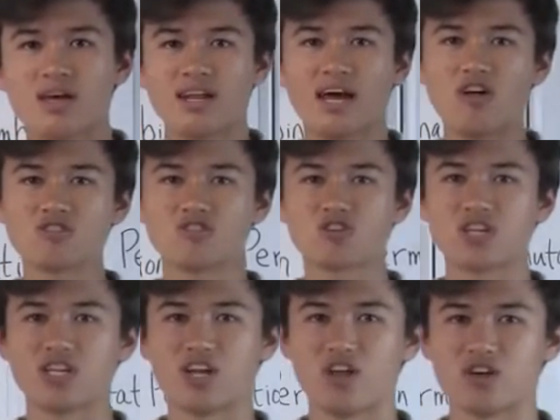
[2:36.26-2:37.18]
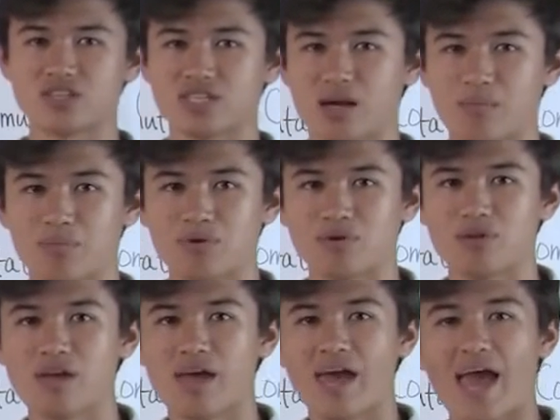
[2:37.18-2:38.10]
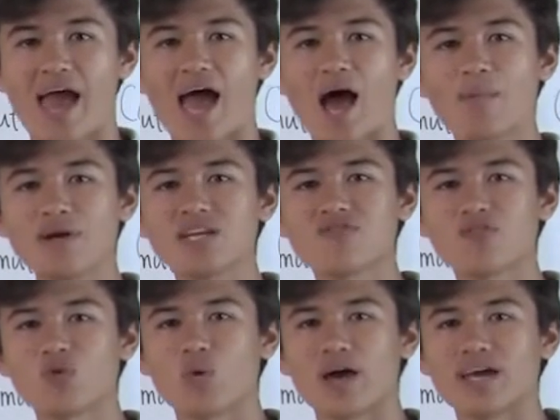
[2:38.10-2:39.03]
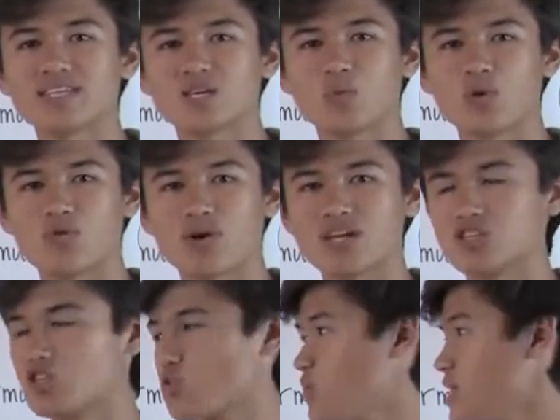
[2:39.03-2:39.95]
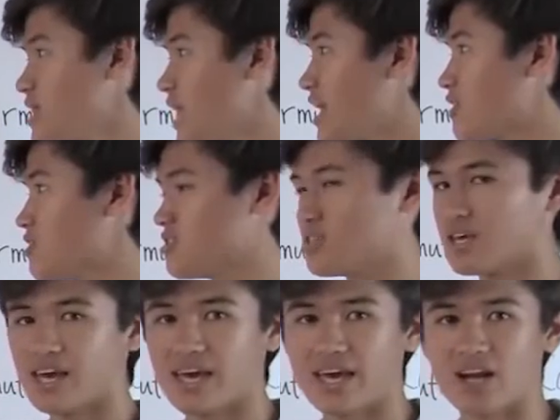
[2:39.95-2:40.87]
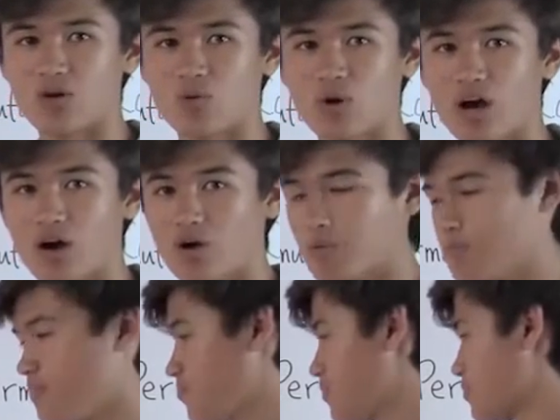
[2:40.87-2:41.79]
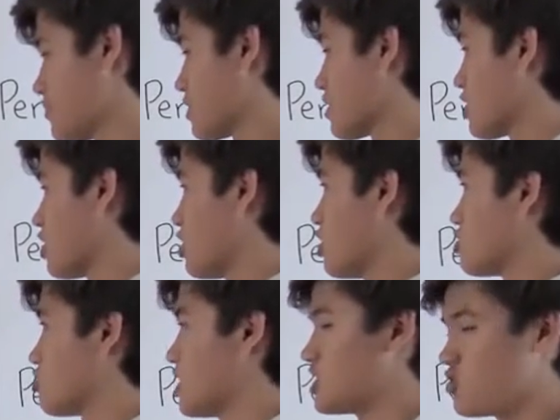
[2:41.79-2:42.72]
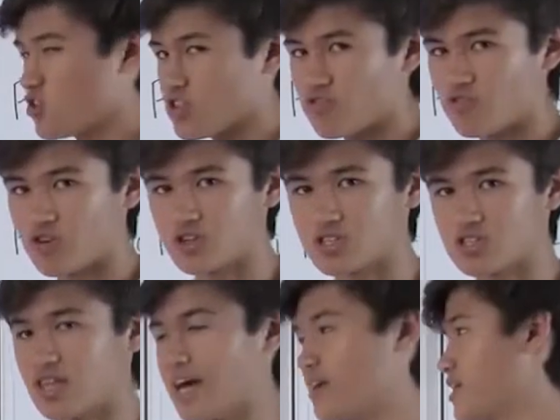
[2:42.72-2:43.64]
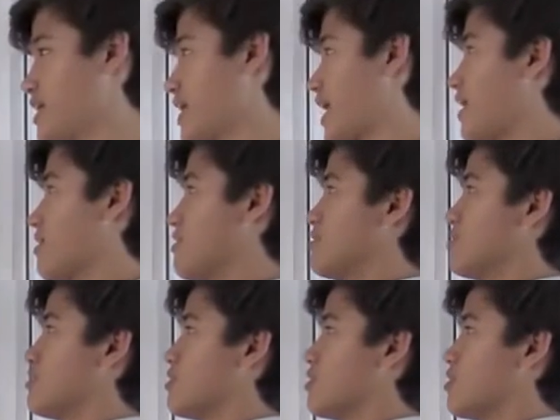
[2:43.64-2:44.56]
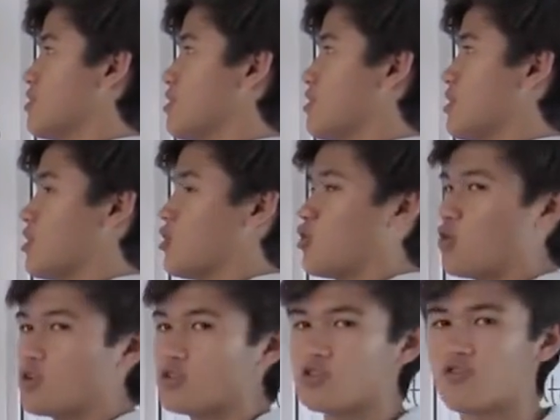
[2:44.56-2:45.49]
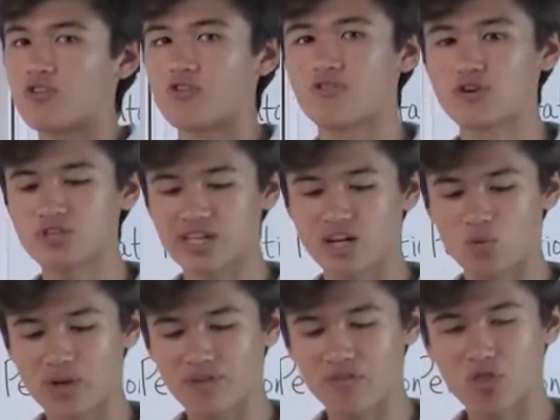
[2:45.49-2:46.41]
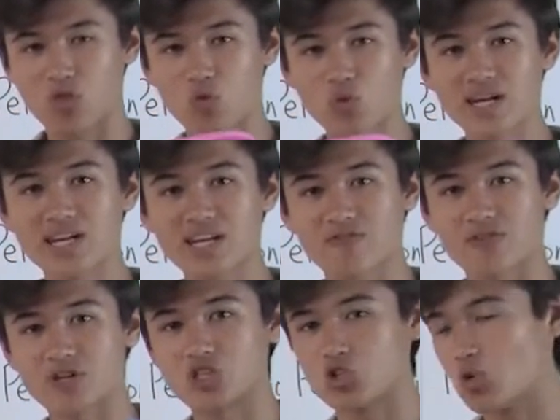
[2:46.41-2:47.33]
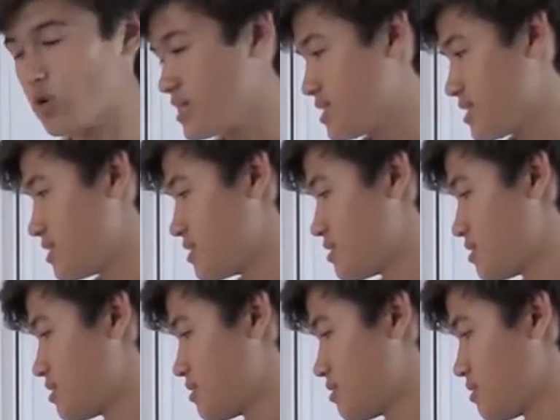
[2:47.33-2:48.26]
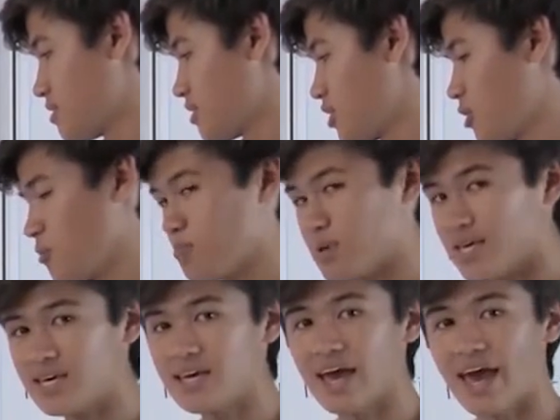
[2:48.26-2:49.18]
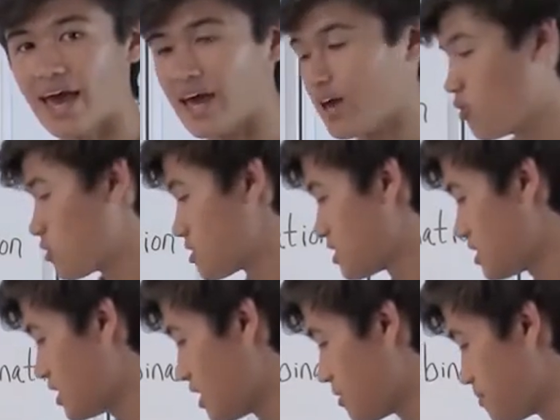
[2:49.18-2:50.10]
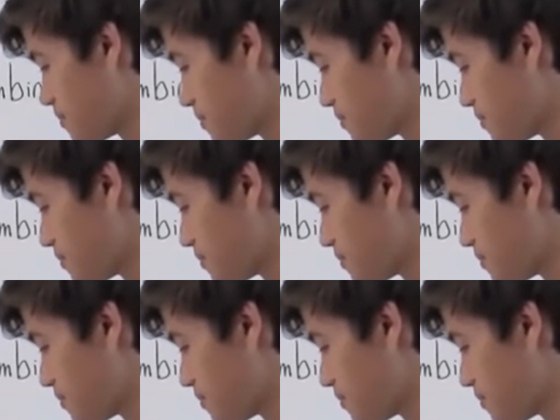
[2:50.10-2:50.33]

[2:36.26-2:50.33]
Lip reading: Now let's look at another example. How many different ways can we arrange three letters in a row? So let's look at the first letter again. So for the first letter, we have three different choices, B, A, or C.